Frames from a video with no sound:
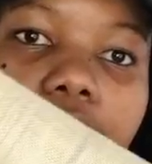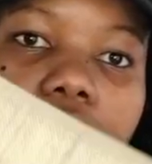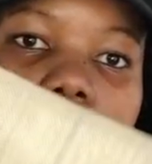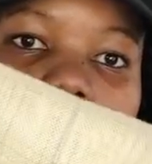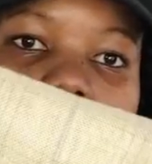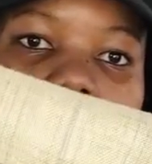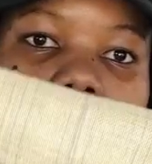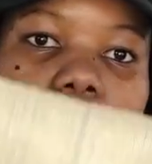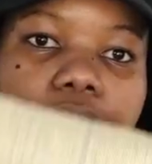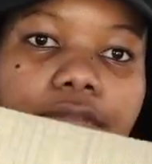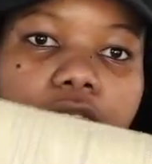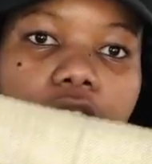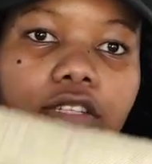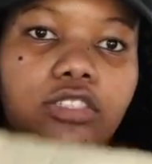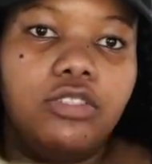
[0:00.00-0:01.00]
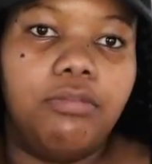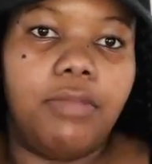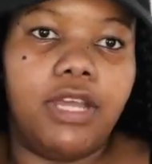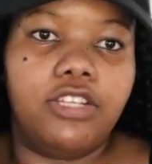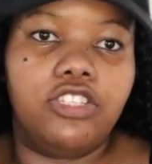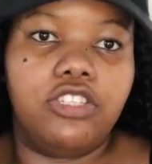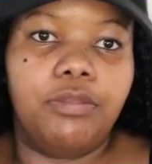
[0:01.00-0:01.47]
have something to
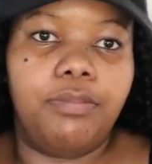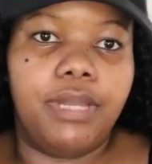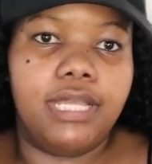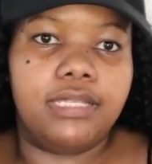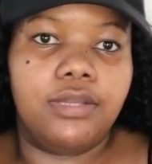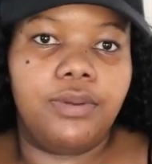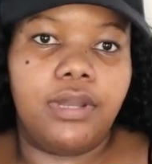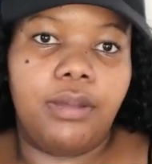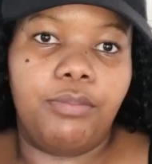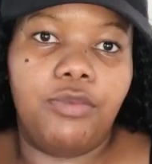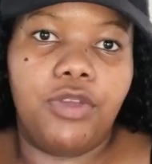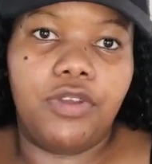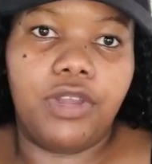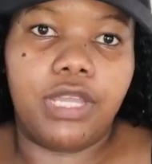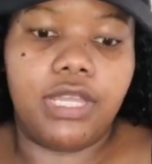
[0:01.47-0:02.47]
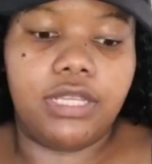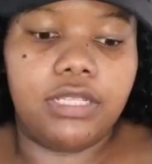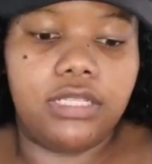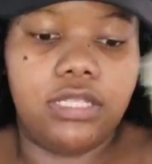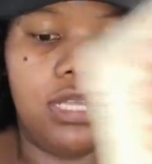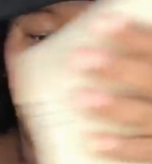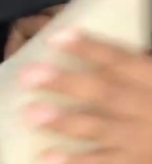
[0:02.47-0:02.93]
match the blazer when I'm wearing
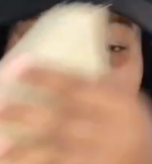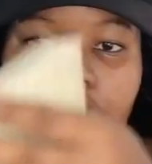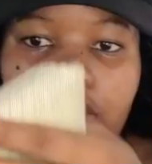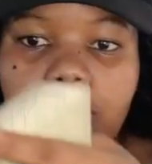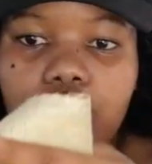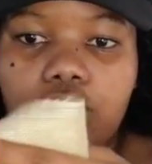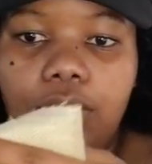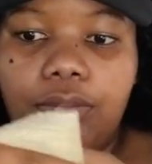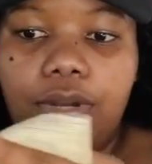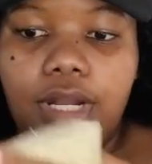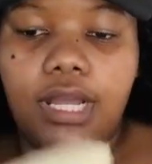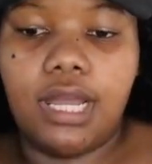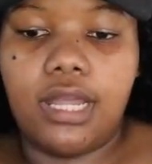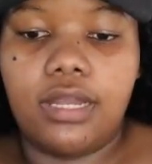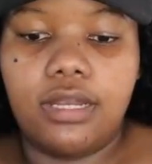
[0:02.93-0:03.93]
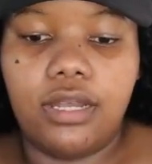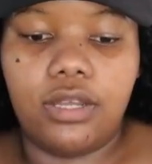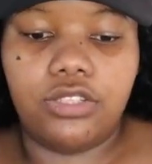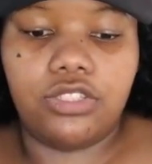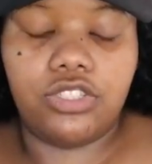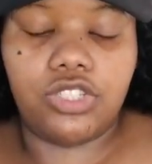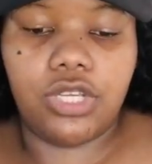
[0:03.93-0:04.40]
it. So I'm going to cut it now
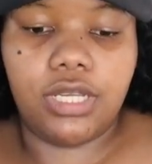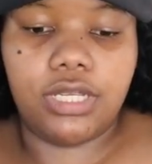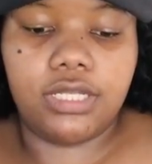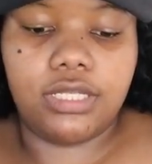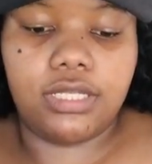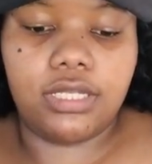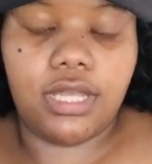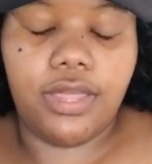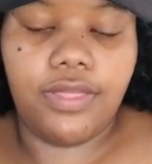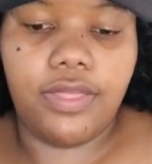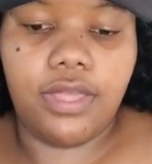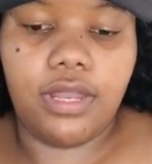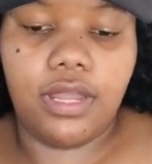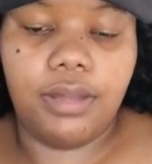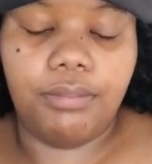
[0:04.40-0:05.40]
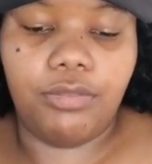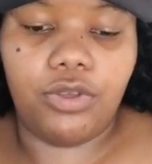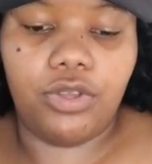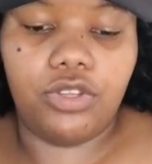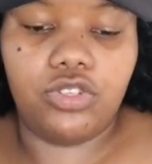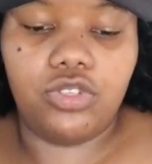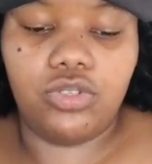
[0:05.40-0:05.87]
straight, and then I'm
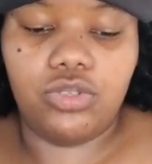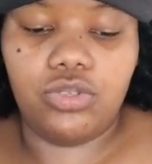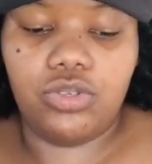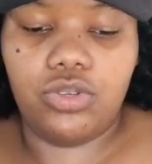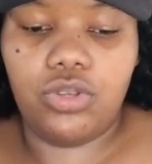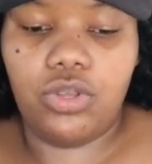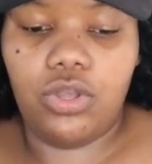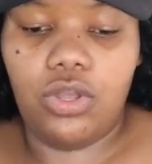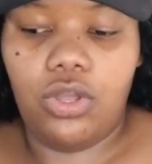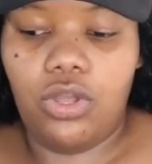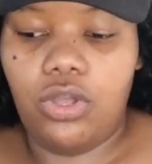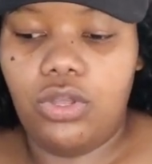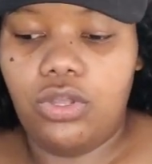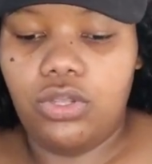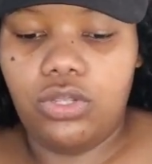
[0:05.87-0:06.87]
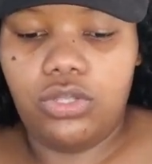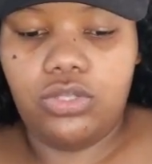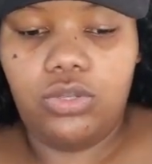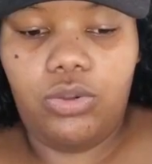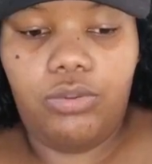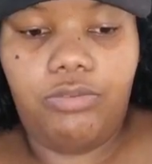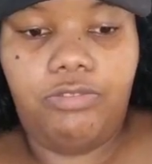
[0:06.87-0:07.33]
going to
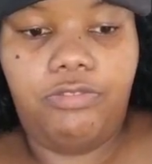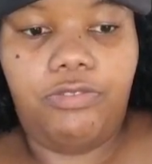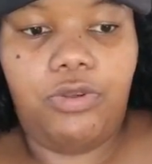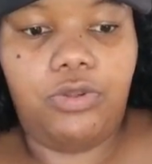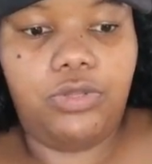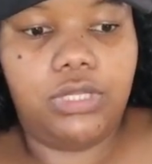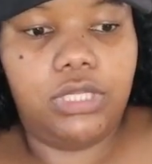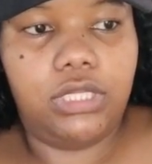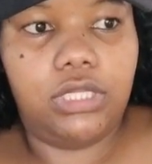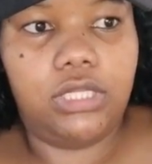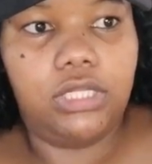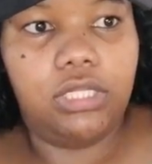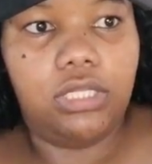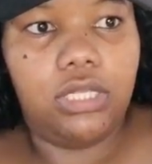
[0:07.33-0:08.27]
sort of fold it